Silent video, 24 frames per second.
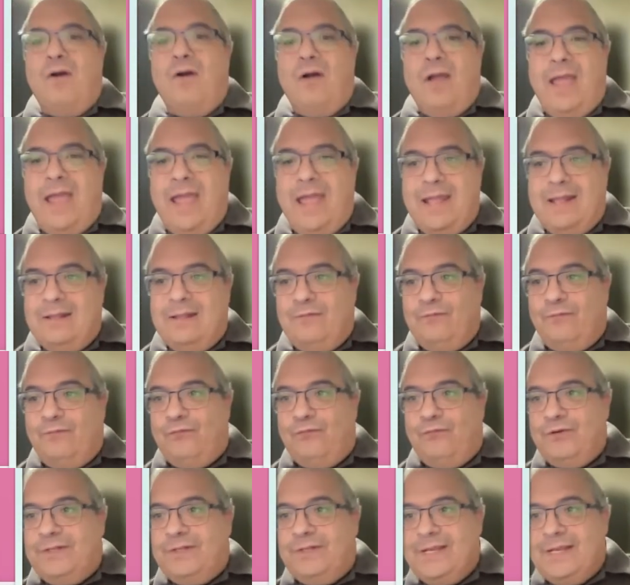And
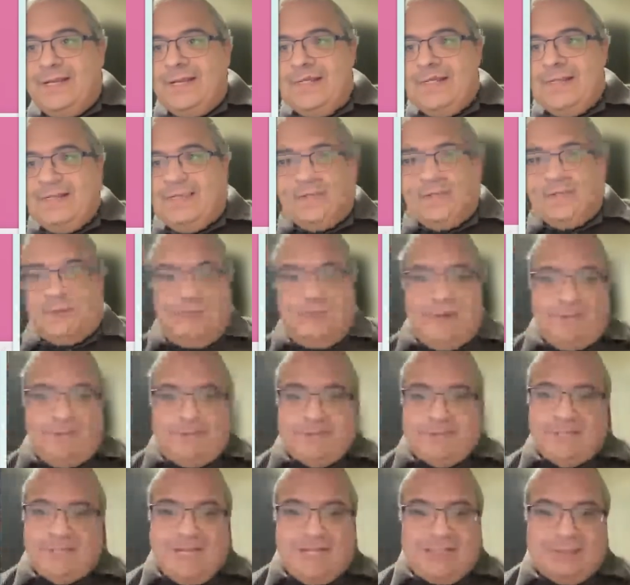for the
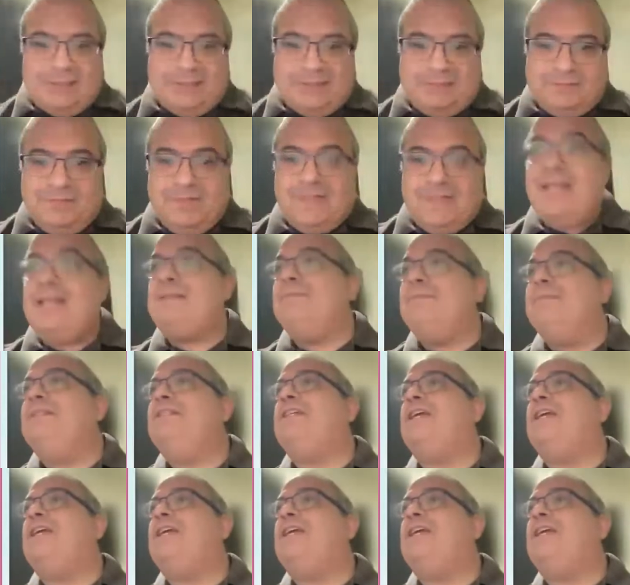scripts, let me